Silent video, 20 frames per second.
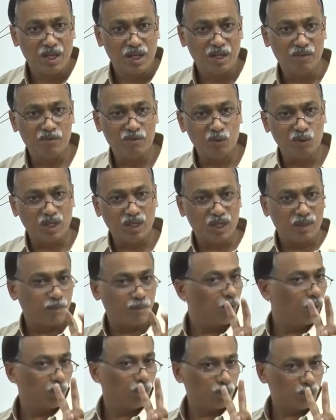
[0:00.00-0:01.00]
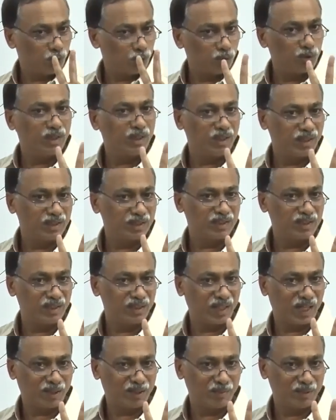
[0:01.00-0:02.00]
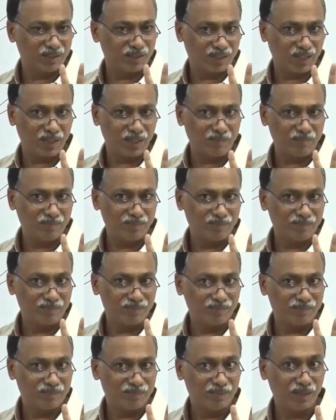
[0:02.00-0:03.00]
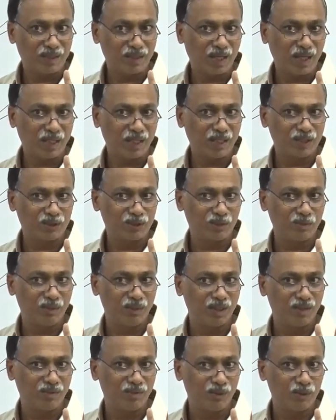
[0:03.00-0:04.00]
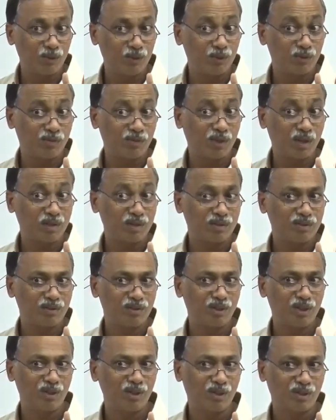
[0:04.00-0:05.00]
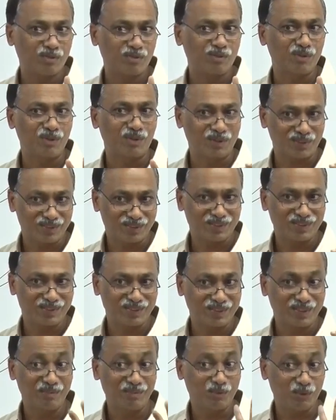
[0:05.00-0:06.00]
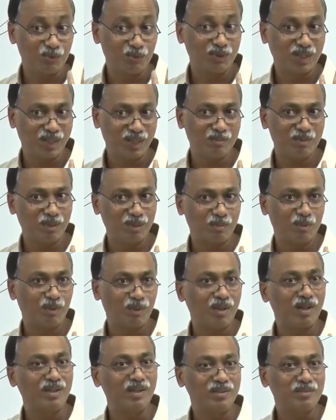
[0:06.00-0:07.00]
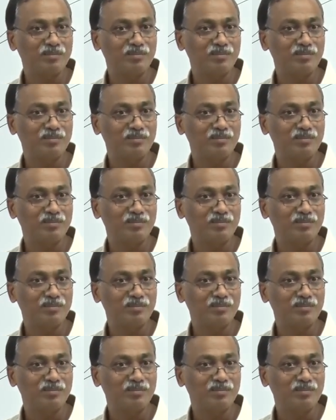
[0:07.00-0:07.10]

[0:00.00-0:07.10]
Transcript: If you can upload 2 returns in that much time, the target should be given to you for 3 or 4 if 2 can be uploaded,